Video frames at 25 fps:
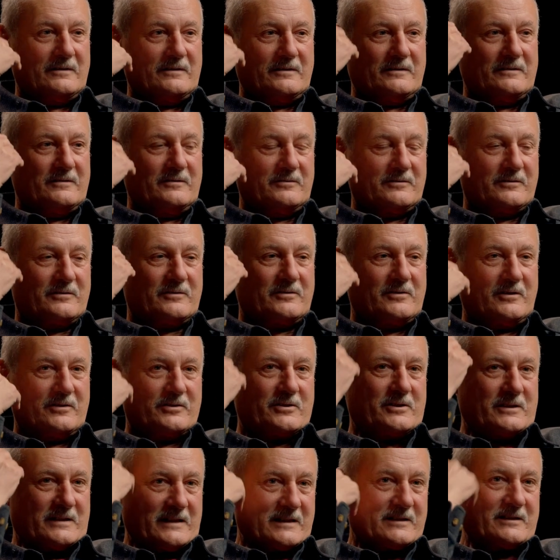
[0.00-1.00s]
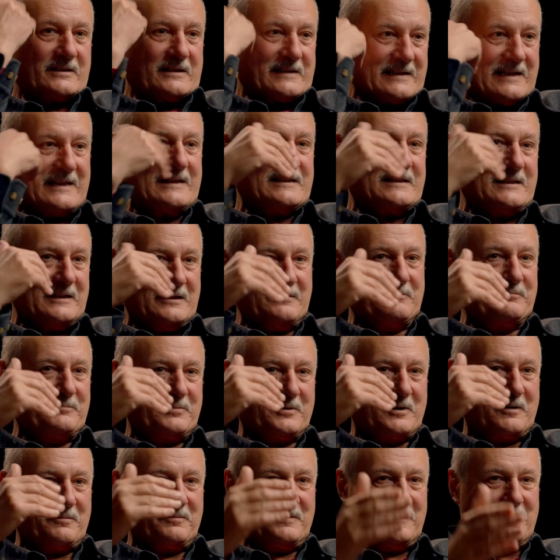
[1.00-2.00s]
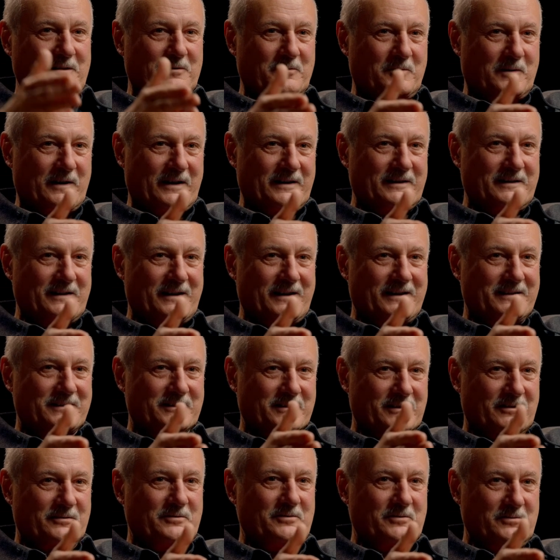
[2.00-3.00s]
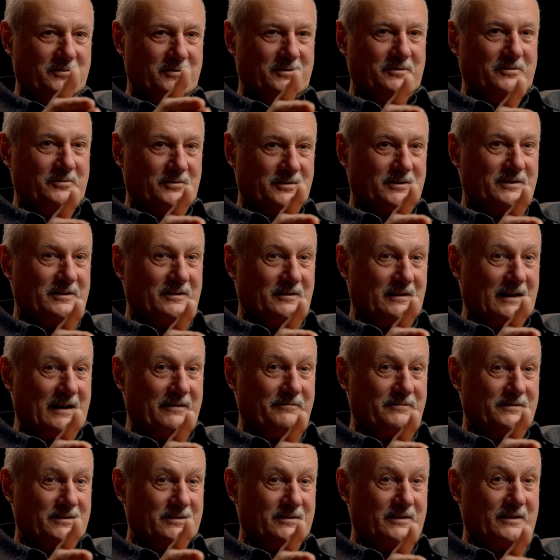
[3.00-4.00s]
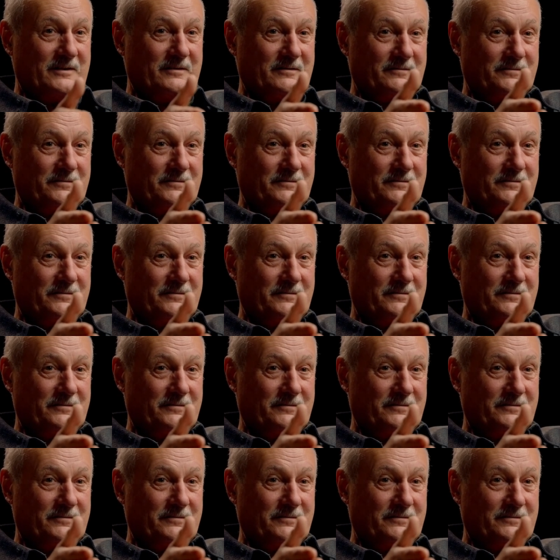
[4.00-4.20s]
your conscious hasn't kicked in properly quite yet, so you you still have certain